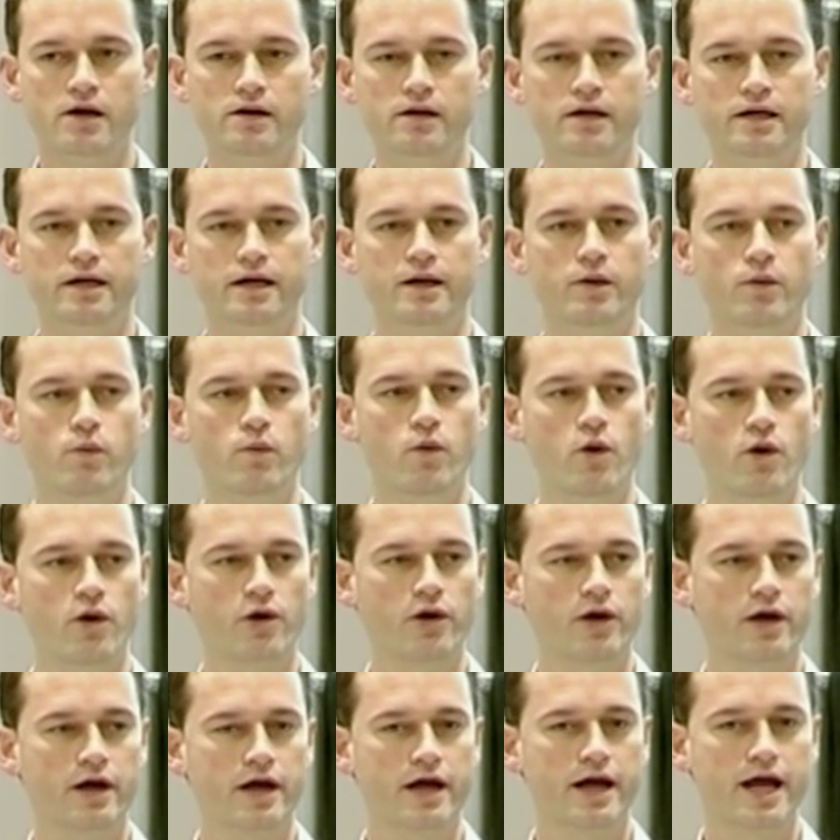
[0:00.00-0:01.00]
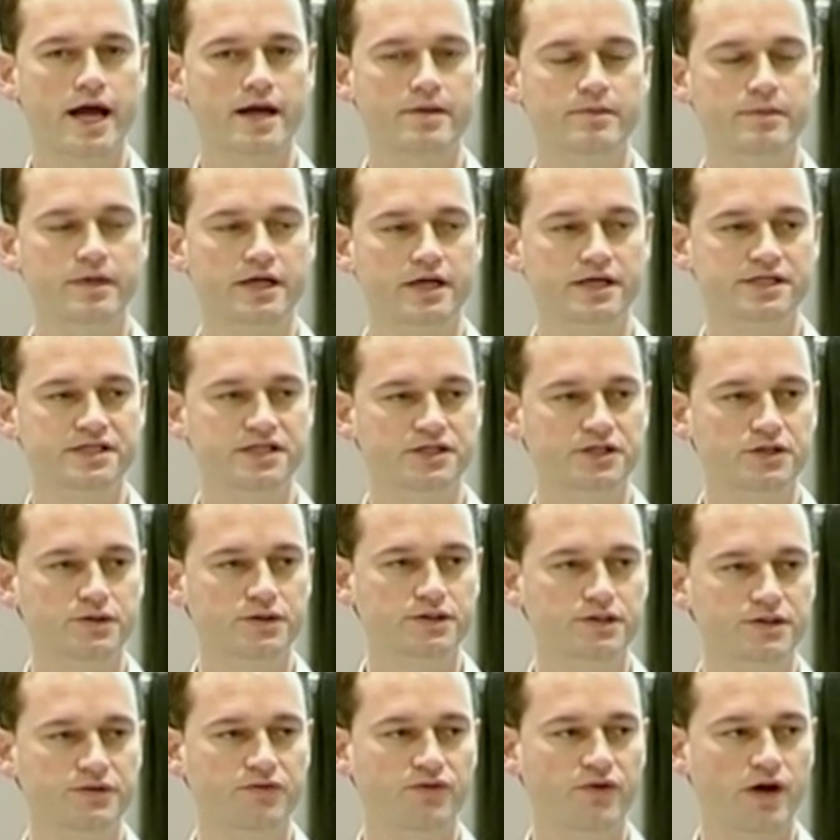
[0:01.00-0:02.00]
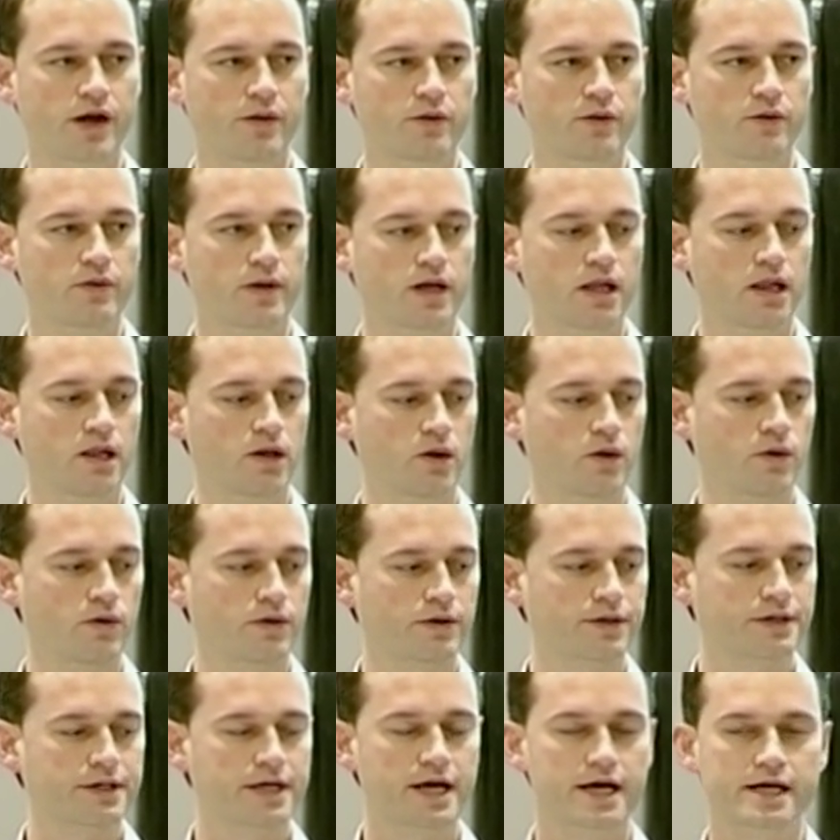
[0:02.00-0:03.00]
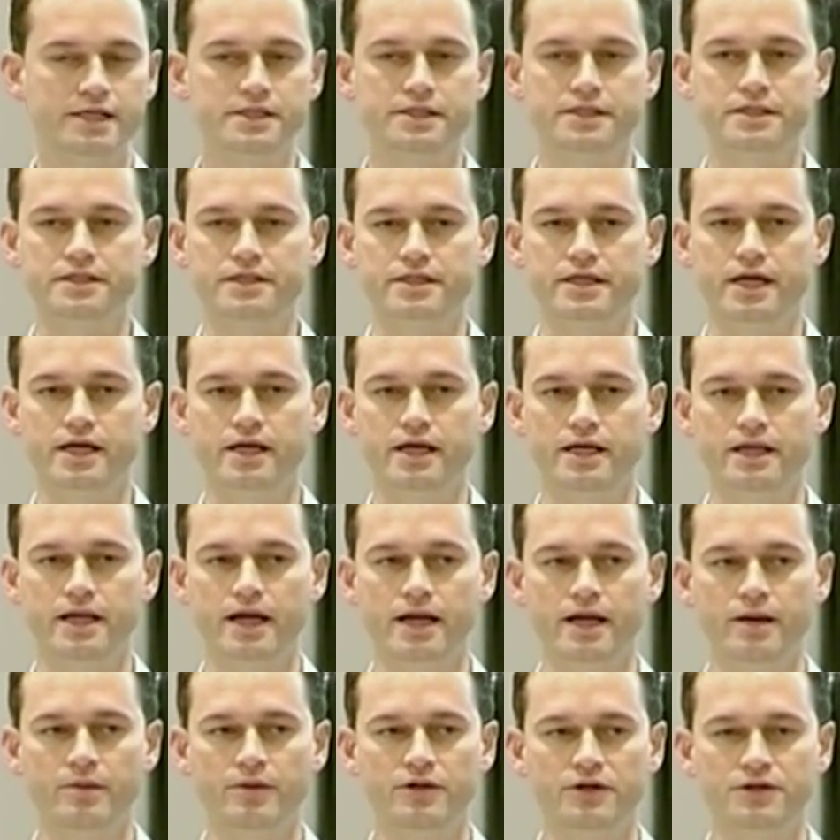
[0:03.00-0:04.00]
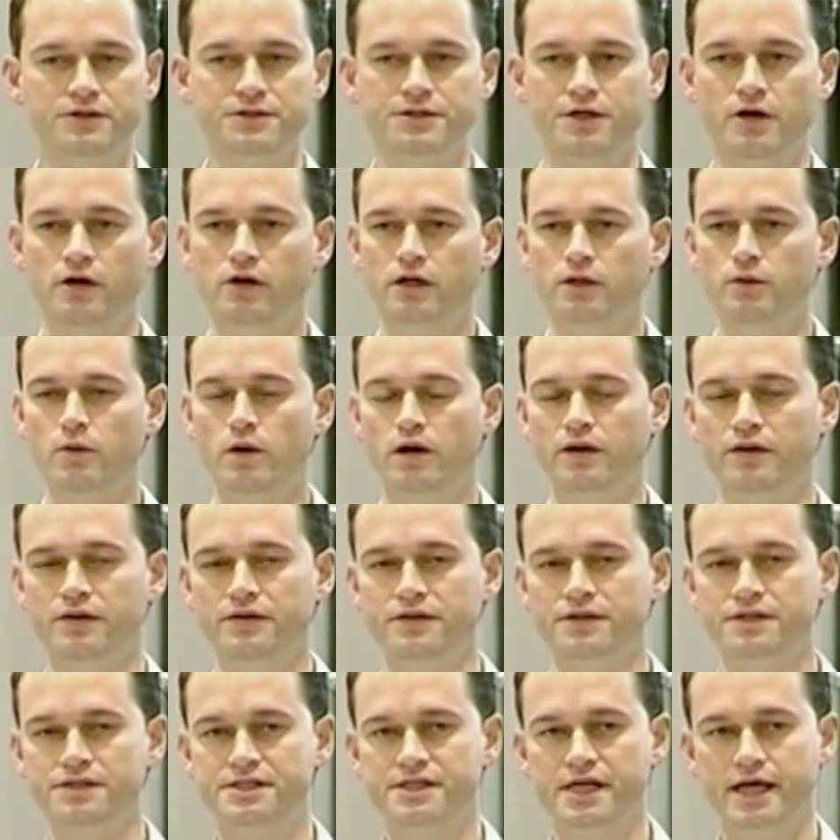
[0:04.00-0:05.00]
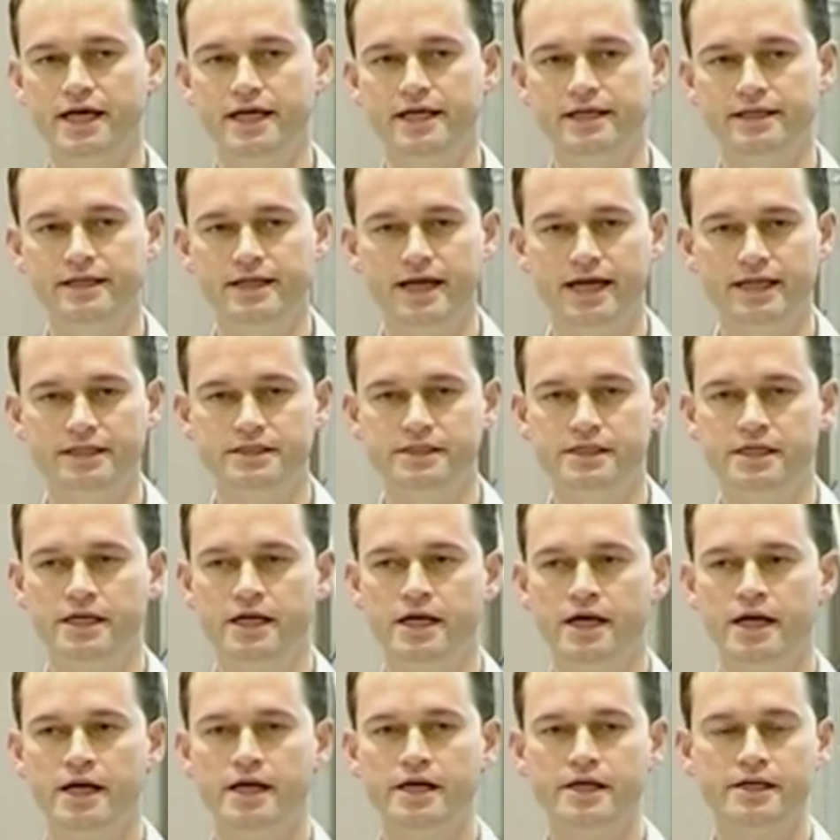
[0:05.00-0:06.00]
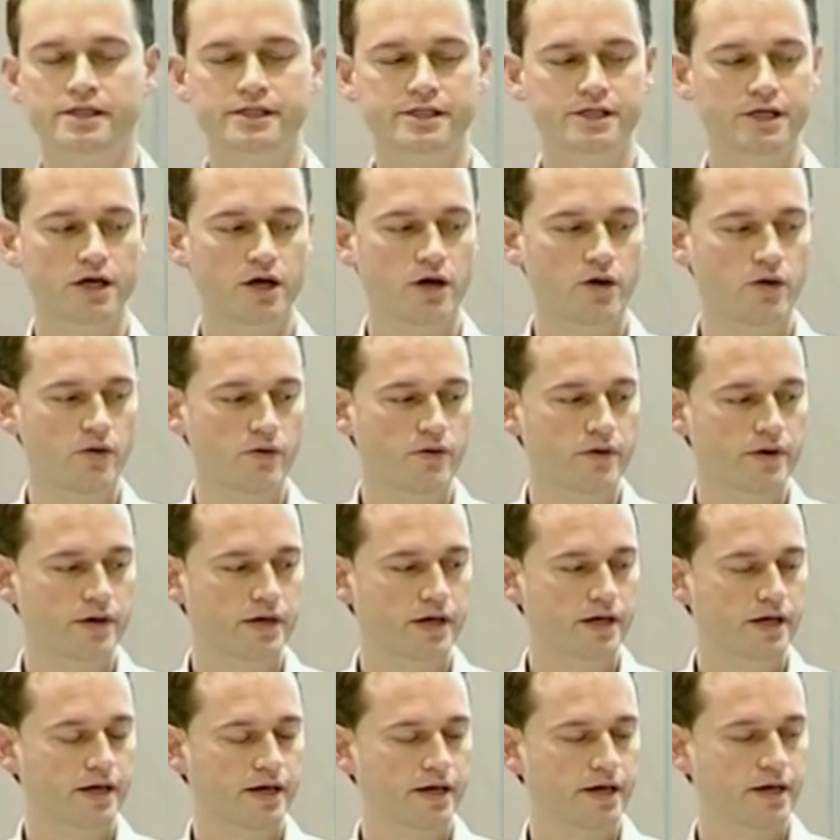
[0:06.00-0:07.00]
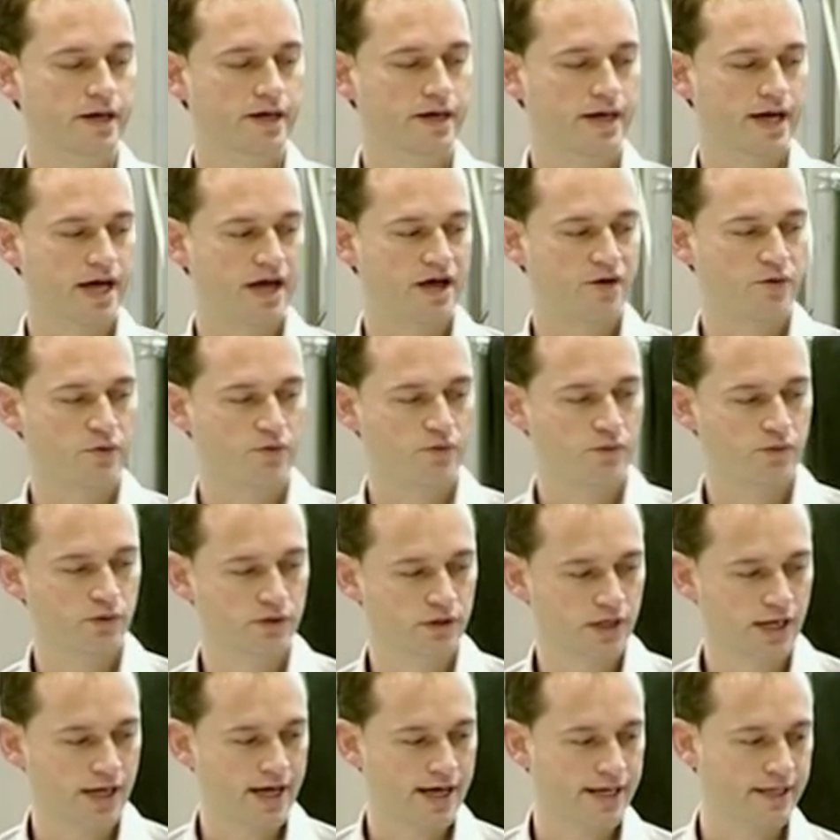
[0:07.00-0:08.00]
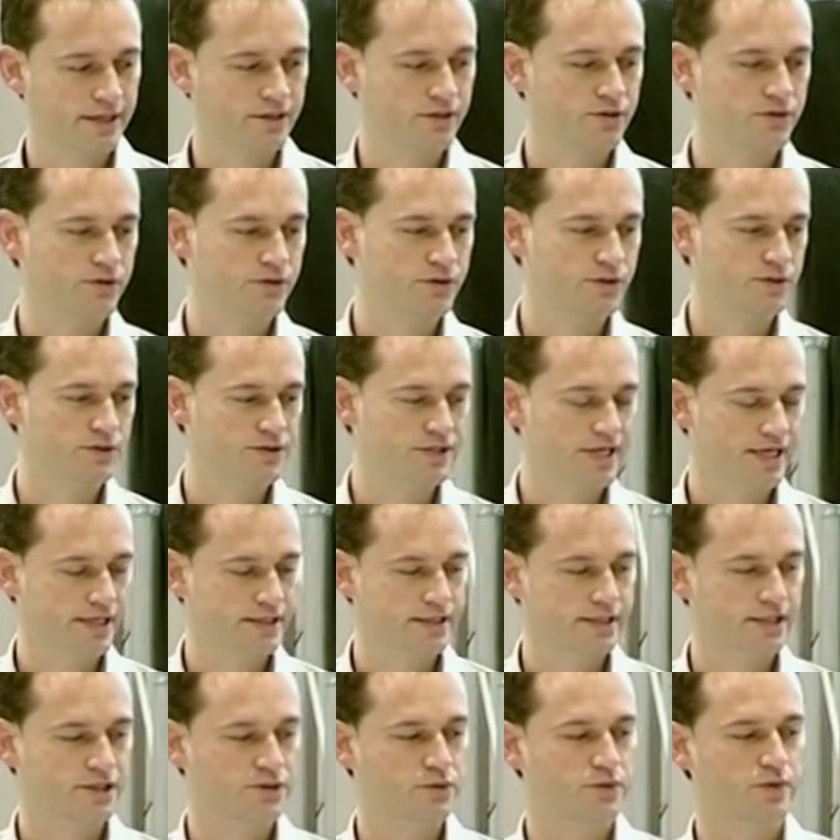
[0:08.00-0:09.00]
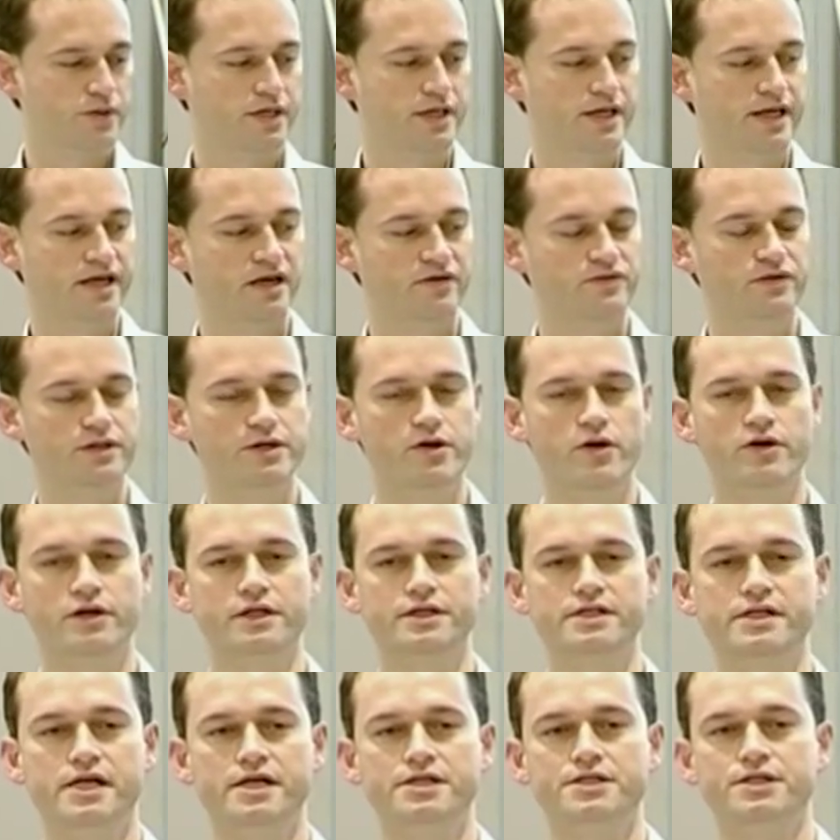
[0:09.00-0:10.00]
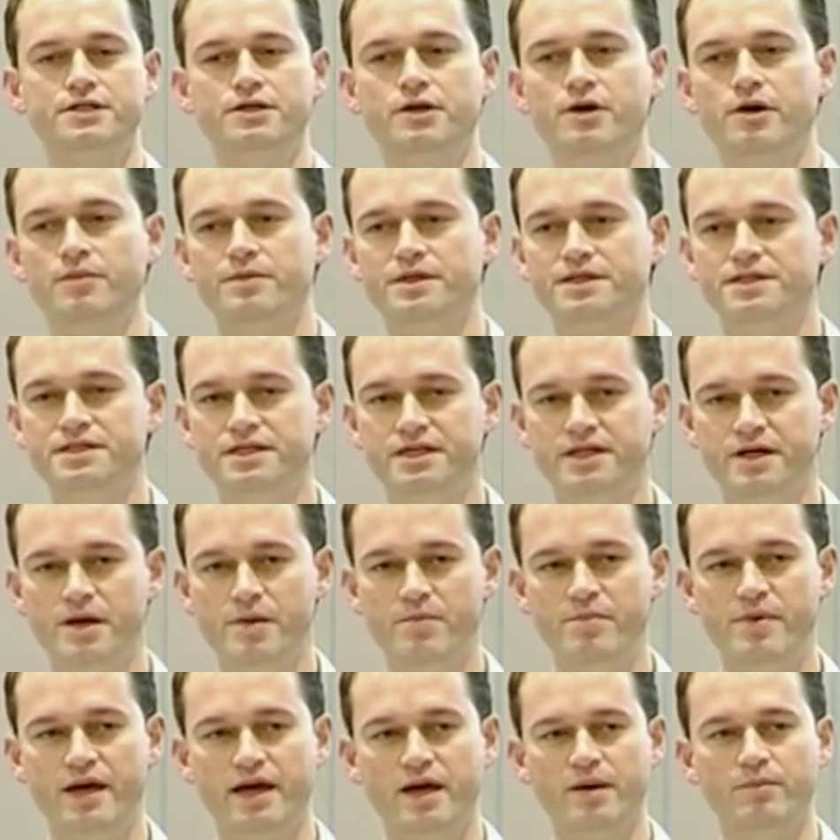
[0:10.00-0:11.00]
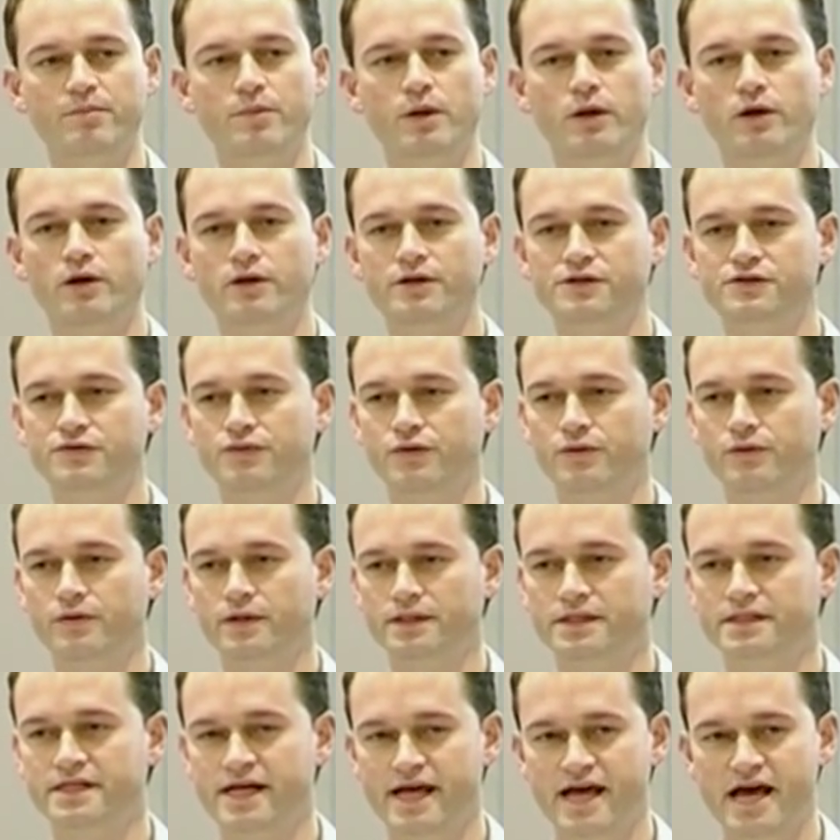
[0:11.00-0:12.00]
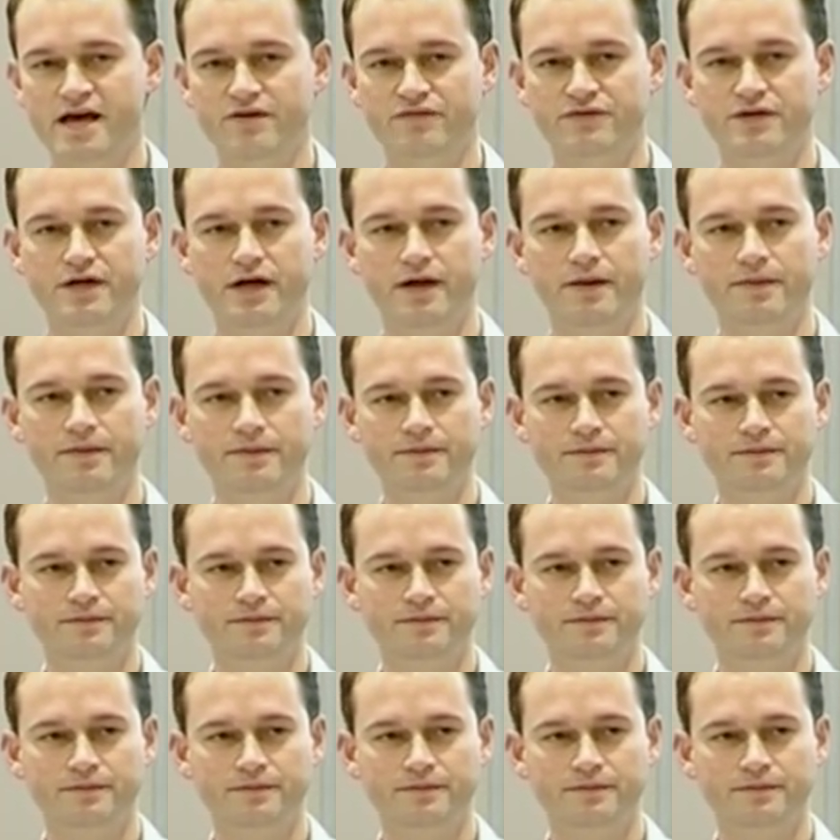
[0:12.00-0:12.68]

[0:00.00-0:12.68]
work, and because it's very well organized, and I'm not the only one saying that. So I would like to suggest that we give the organization committee a big applause for what they have done.